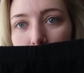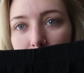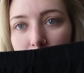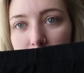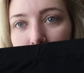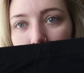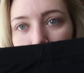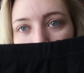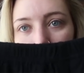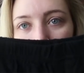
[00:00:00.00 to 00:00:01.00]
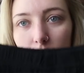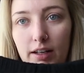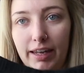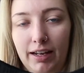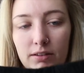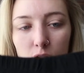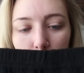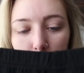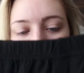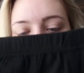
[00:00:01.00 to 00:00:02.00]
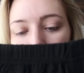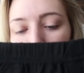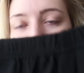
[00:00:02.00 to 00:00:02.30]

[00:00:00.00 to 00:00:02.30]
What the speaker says: are right here. Again, super cute,